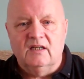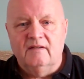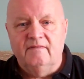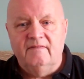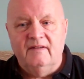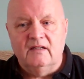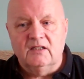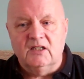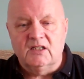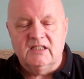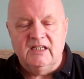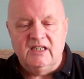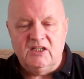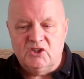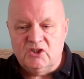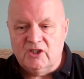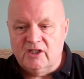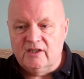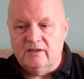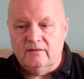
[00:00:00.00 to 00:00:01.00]
I found a
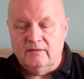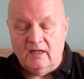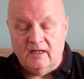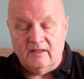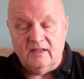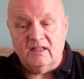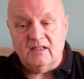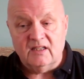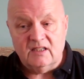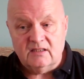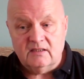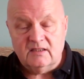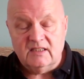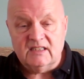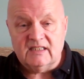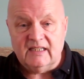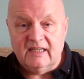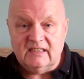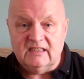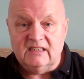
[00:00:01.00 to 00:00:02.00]
teacher, another
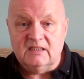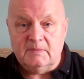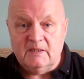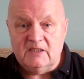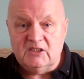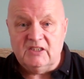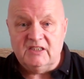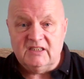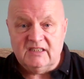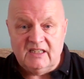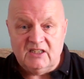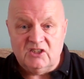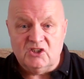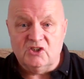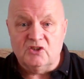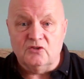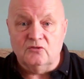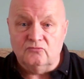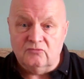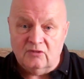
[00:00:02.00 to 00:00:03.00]
dyslexia specialist teacher,
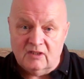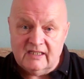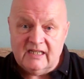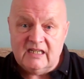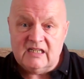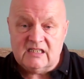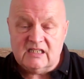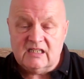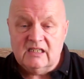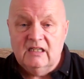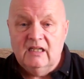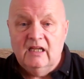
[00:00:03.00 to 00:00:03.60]
to run it,